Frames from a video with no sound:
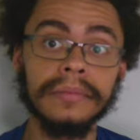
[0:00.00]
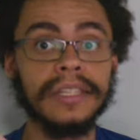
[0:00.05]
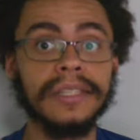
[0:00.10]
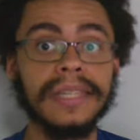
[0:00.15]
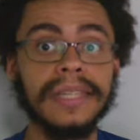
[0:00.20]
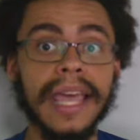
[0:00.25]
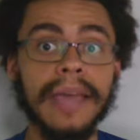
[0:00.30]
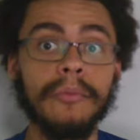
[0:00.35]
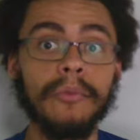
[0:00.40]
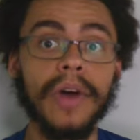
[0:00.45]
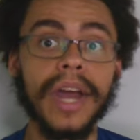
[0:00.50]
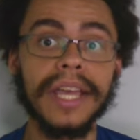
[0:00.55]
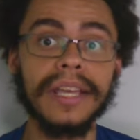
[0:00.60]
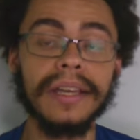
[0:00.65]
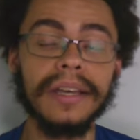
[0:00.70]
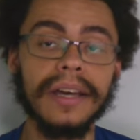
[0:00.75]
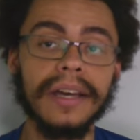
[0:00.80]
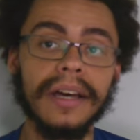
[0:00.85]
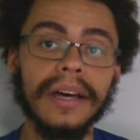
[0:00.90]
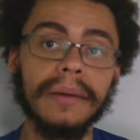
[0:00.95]
the same
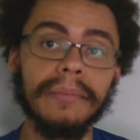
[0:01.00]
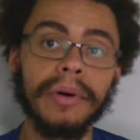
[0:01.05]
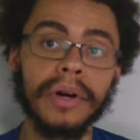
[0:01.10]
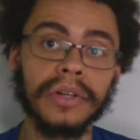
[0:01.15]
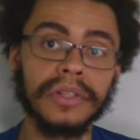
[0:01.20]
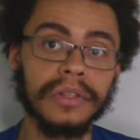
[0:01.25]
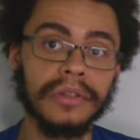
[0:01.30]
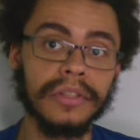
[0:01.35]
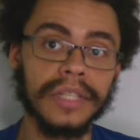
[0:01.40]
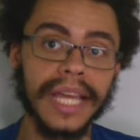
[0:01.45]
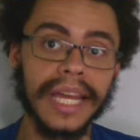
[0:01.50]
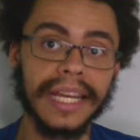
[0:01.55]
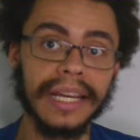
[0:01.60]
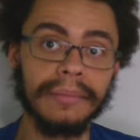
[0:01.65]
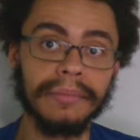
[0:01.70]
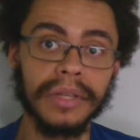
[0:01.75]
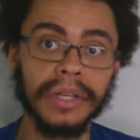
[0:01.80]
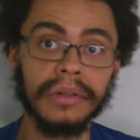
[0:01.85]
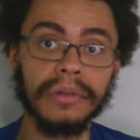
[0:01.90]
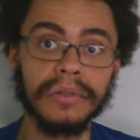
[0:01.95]
way a person who's getting
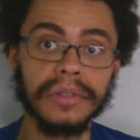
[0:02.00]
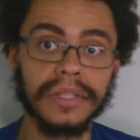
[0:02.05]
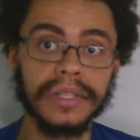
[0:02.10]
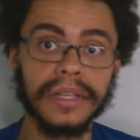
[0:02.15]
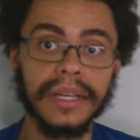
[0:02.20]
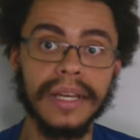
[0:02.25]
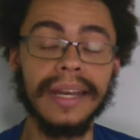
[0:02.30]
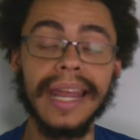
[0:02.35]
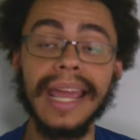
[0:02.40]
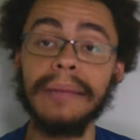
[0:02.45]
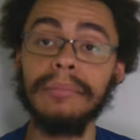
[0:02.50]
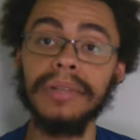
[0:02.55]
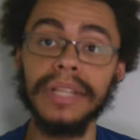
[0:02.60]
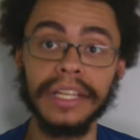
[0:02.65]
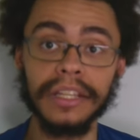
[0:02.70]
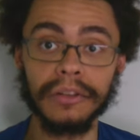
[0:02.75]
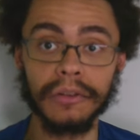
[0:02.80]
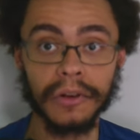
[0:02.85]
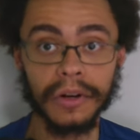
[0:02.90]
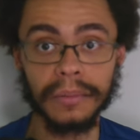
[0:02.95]
abused,
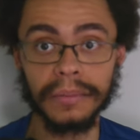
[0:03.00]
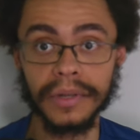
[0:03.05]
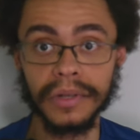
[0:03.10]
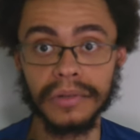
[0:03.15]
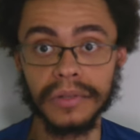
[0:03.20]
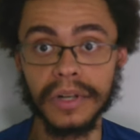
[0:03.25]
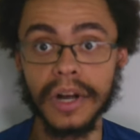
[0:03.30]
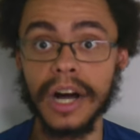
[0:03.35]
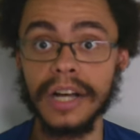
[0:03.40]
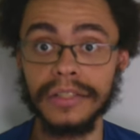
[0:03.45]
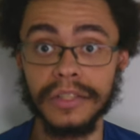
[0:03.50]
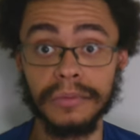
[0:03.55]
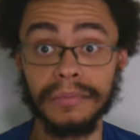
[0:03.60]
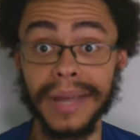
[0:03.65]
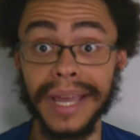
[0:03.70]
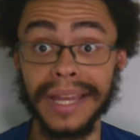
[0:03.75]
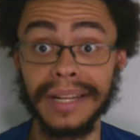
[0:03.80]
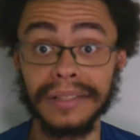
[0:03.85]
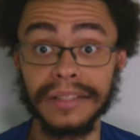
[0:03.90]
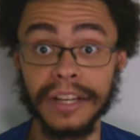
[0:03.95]
enabling their own abuse causes
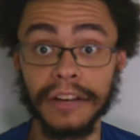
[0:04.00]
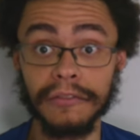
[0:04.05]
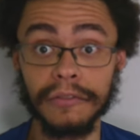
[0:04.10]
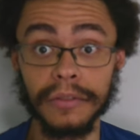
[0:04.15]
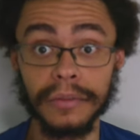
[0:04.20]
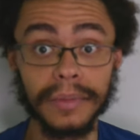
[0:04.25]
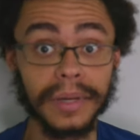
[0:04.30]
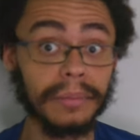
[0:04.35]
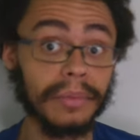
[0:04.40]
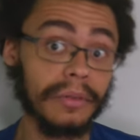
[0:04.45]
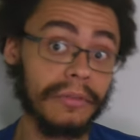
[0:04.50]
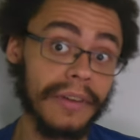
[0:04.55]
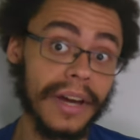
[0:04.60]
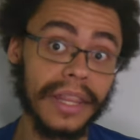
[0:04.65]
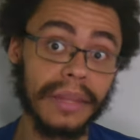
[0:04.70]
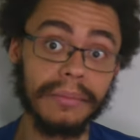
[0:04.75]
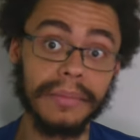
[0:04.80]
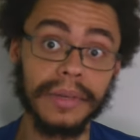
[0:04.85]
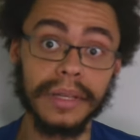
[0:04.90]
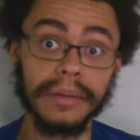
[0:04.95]
pain and suffering to the people who
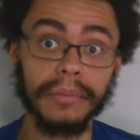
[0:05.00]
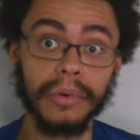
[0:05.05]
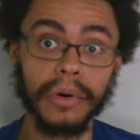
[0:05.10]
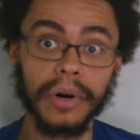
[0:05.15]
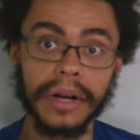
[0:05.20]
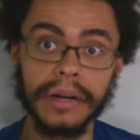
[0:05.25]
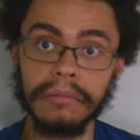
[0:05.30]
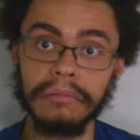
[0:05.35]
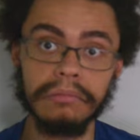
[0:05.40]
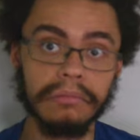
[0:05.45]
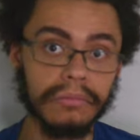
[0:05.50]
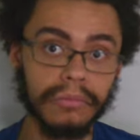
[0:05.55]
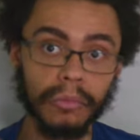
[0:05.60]
find them being important,